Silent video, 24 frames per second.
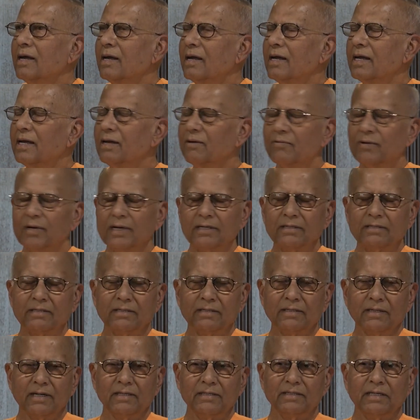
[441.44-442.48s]
He went
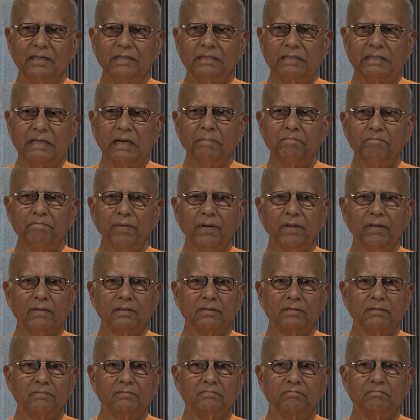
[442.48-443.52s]
near the temple
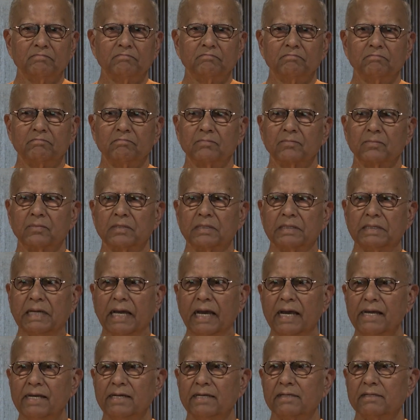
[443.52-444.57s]

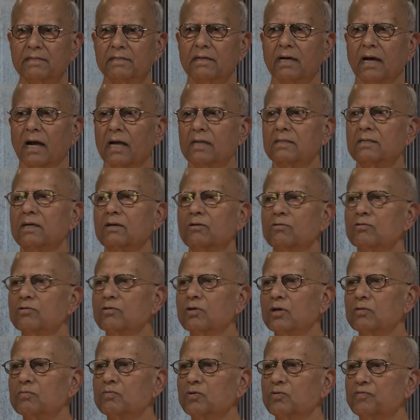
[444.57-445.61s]
gate and he could
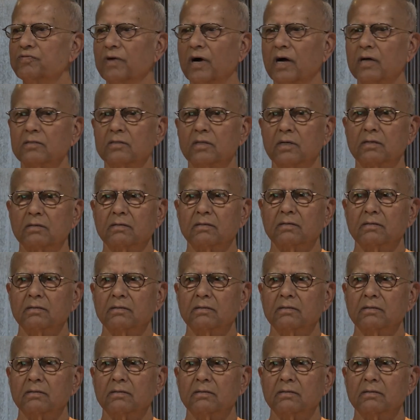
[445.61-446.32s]
not move further.